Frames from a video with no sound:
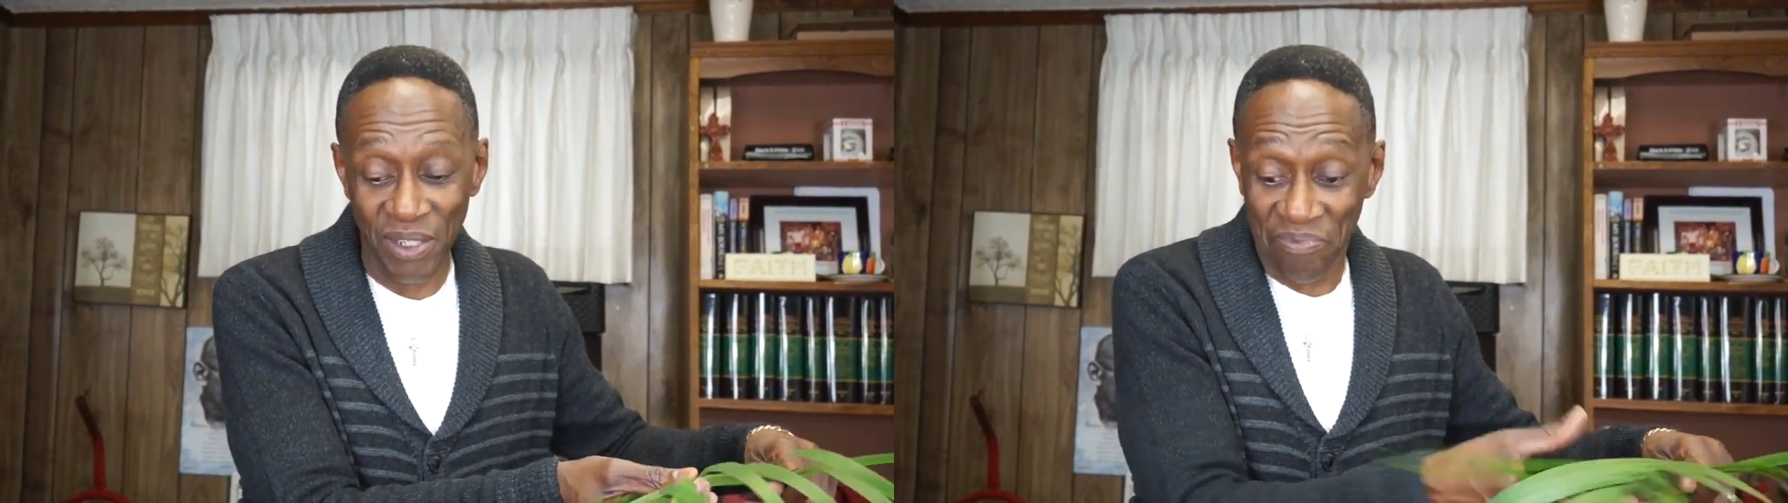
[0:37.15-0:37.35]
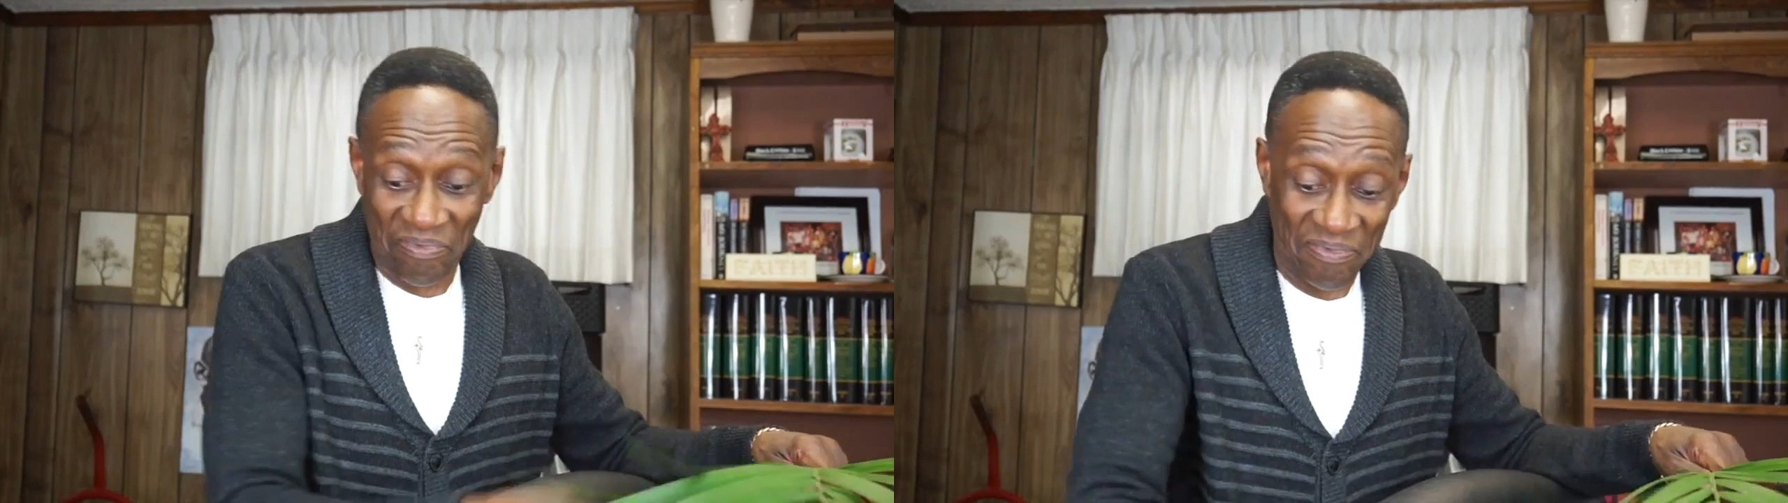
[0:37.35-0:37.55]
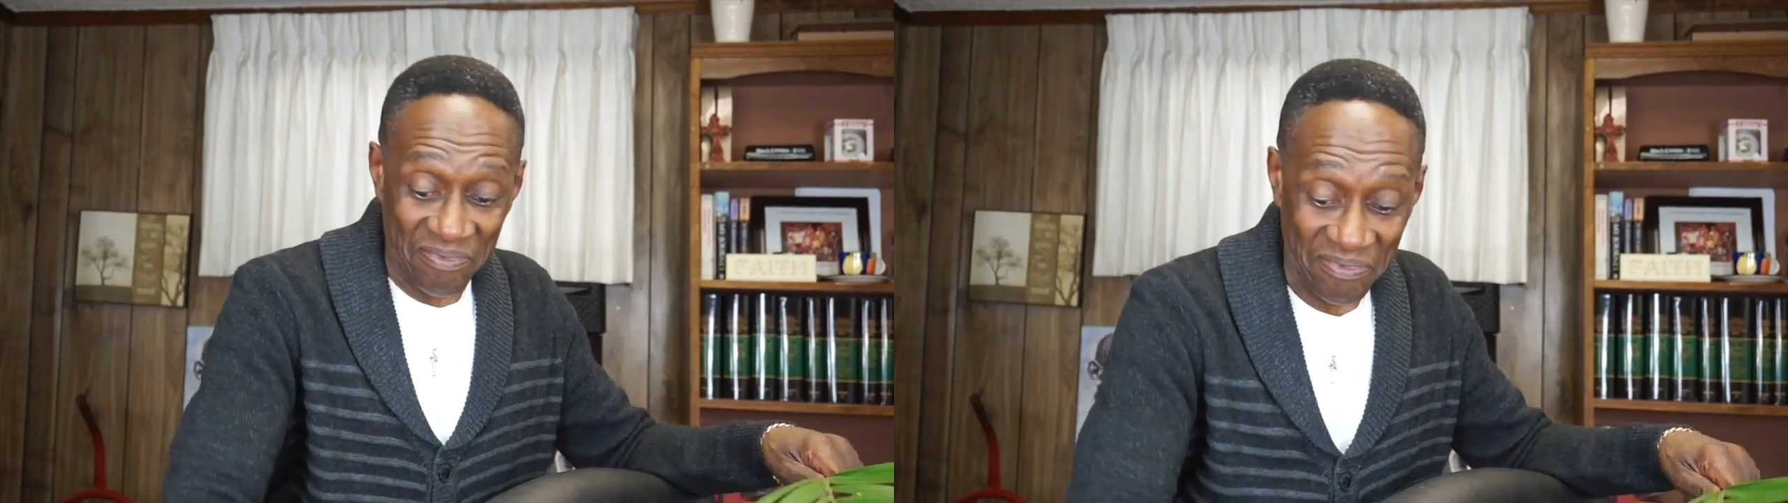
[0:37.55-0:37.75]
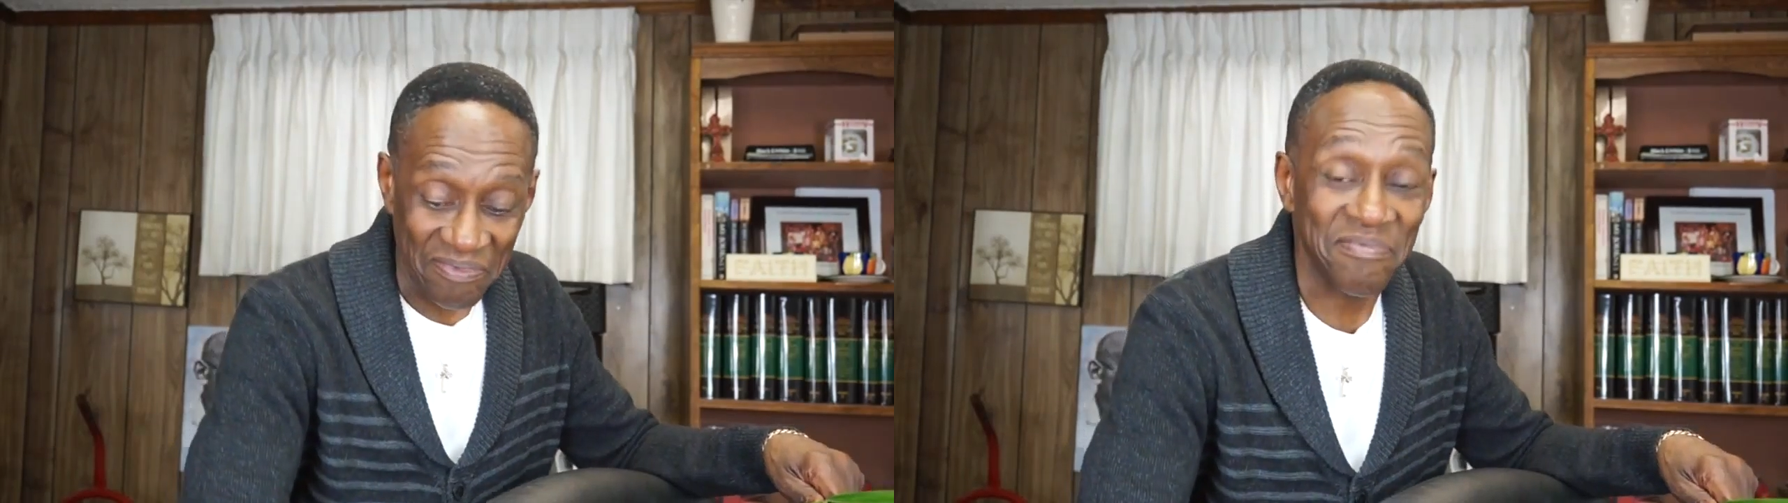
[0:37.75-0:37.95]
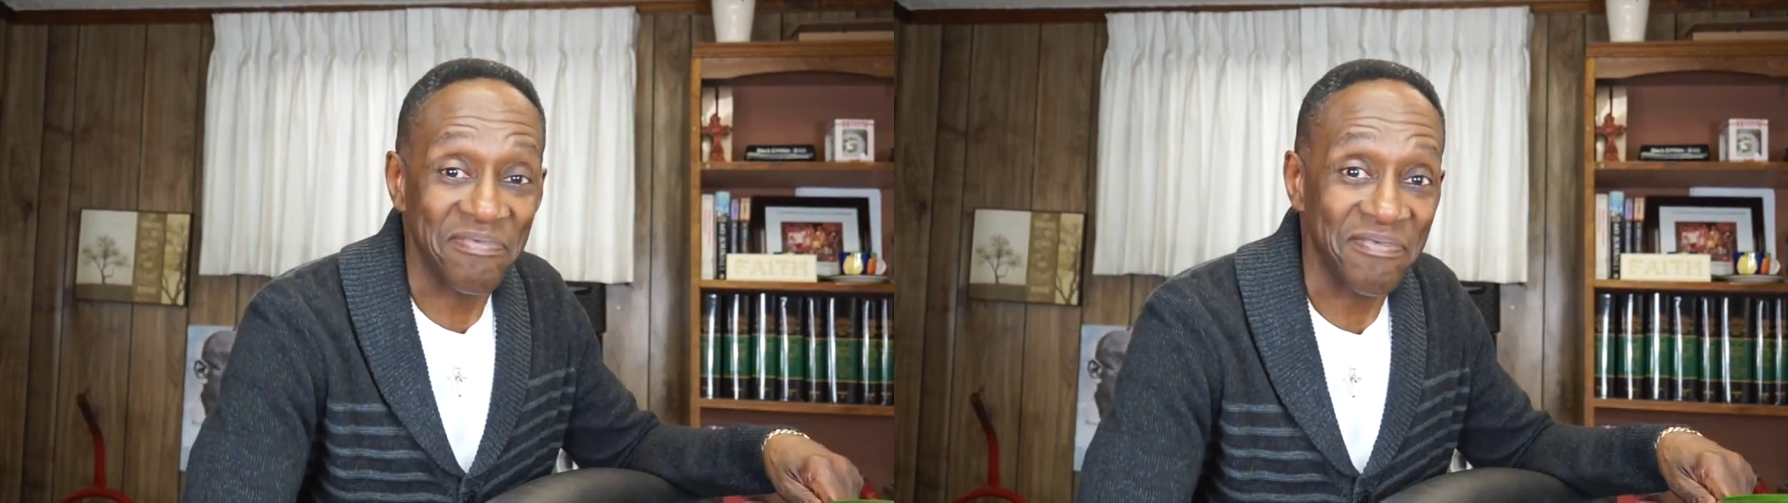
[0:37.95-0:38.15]
and
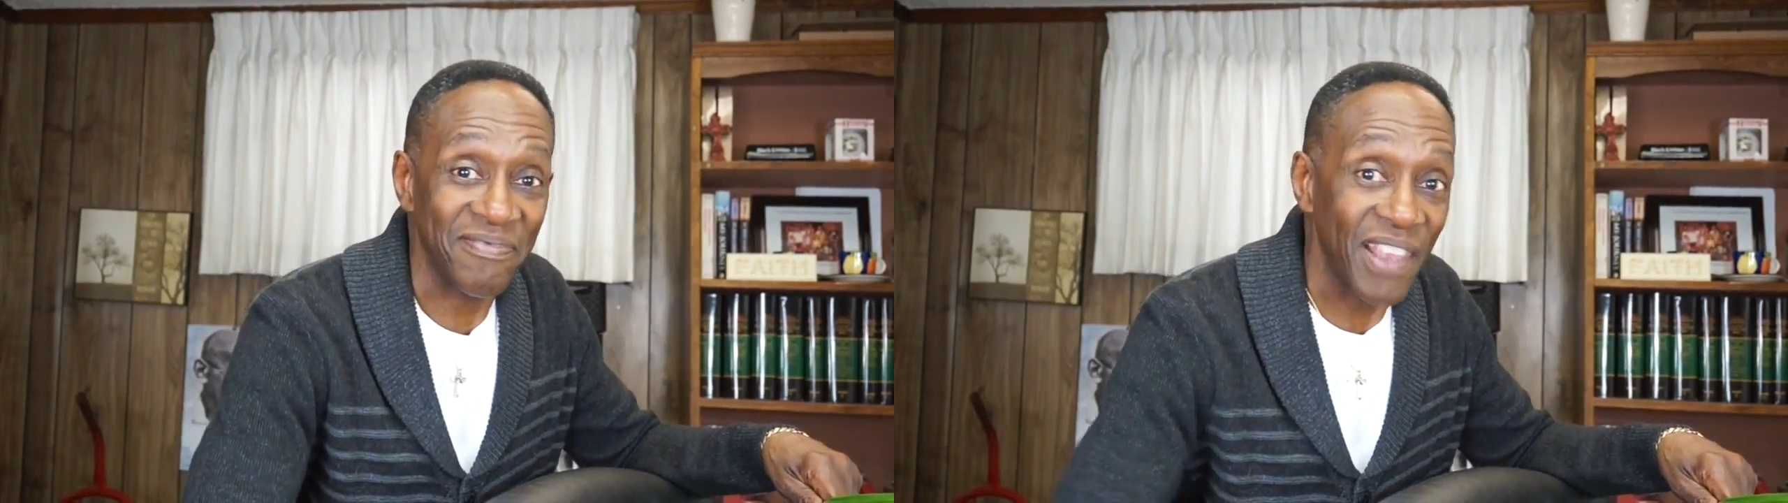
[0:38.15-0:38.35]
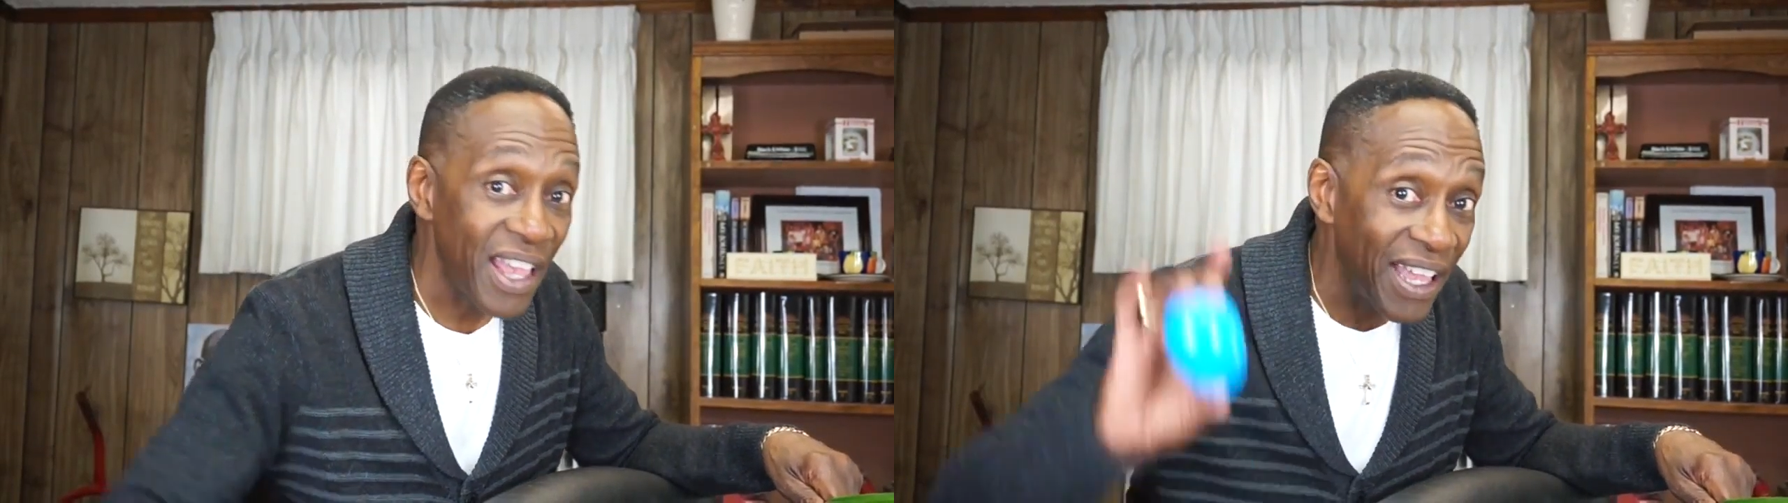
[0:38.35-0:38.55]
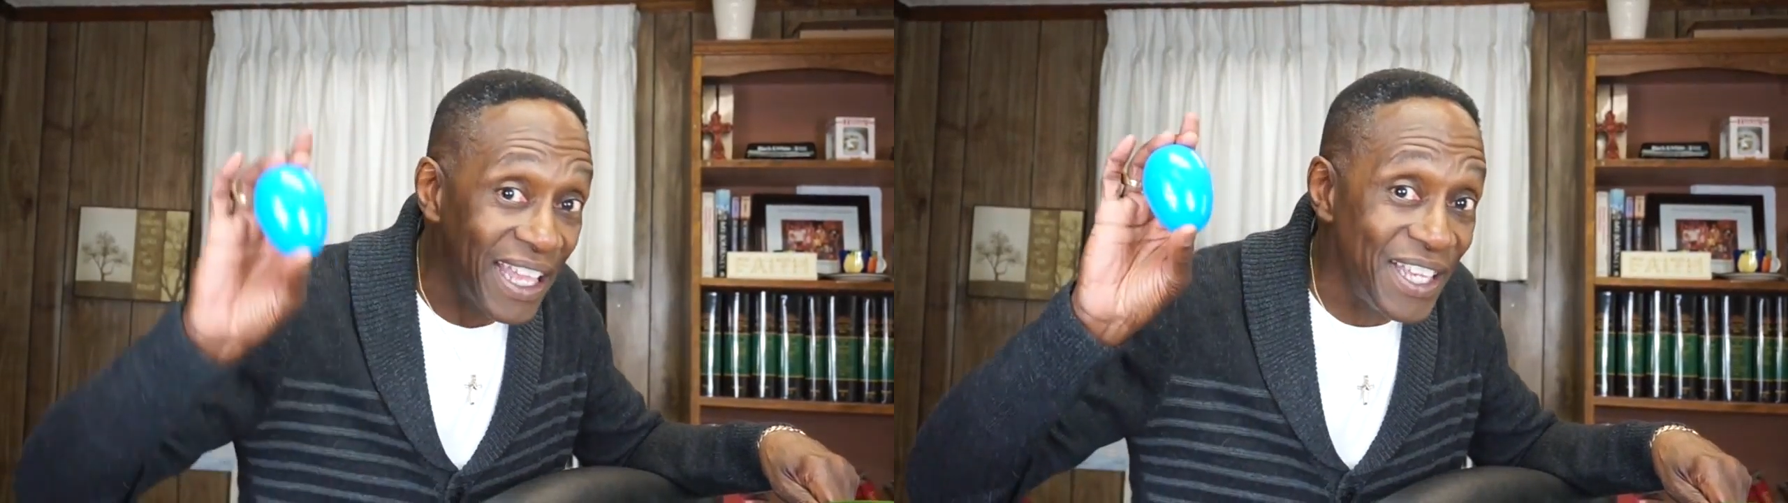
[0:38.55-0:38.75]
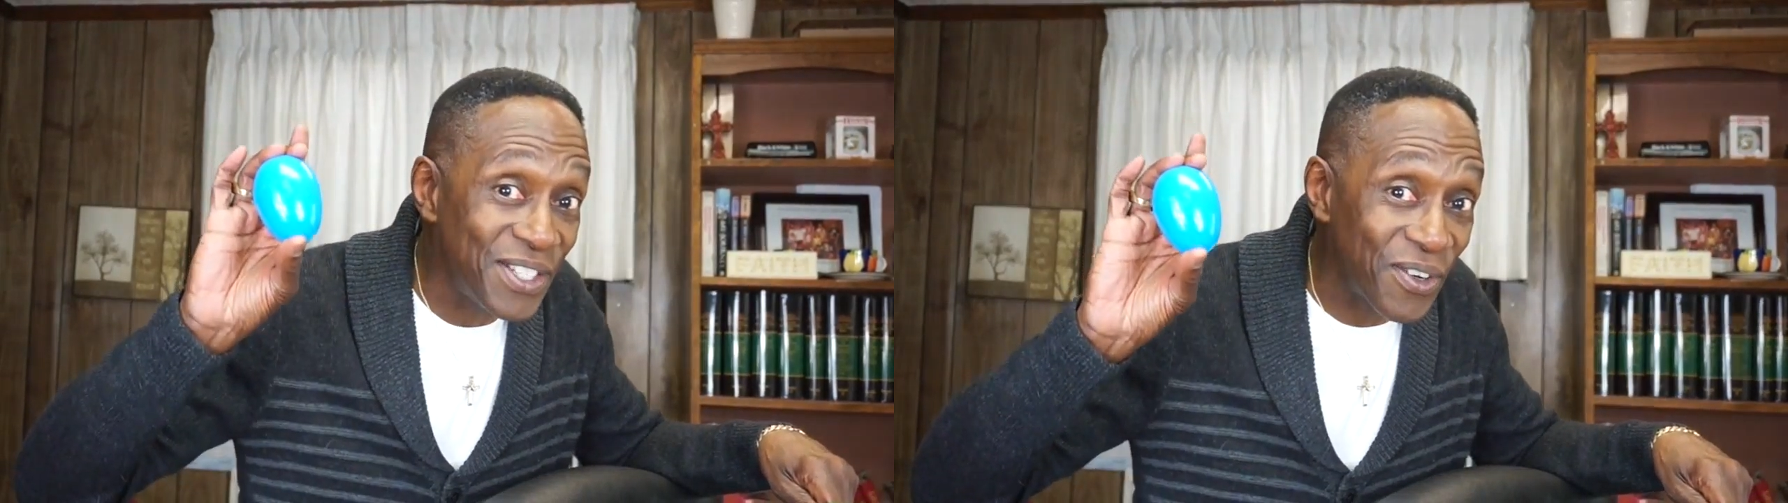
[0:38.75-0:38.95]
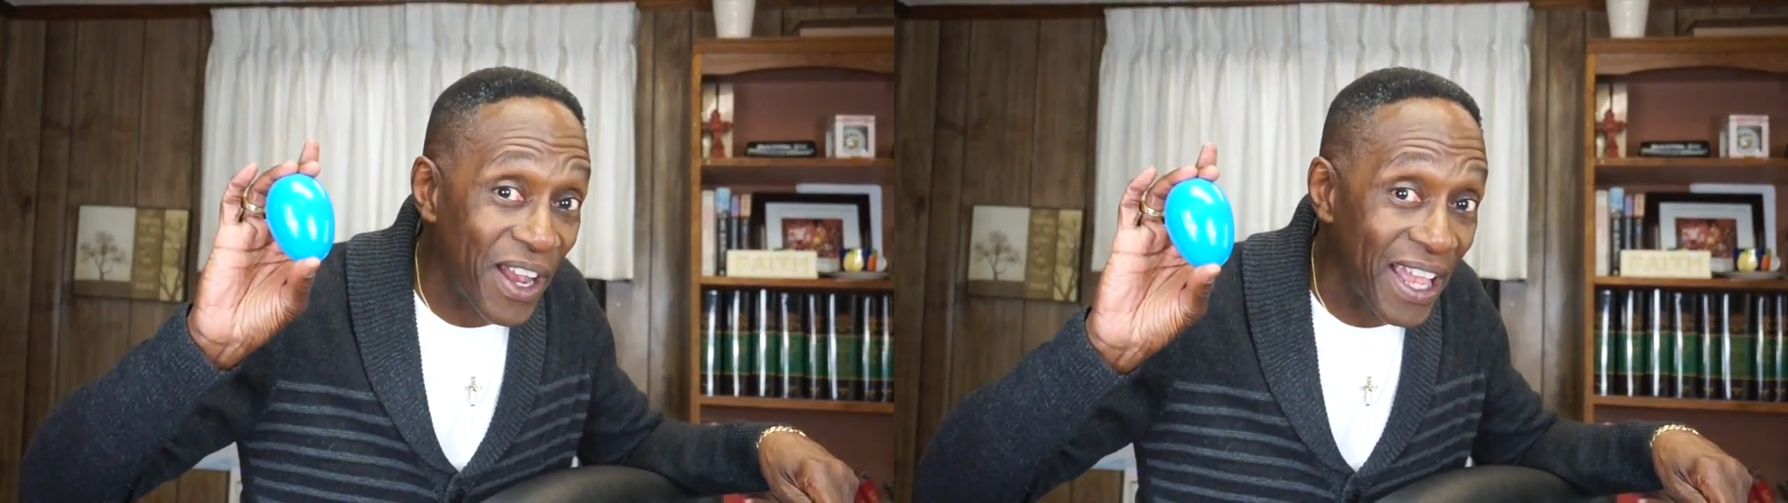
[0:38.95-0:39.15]
Easter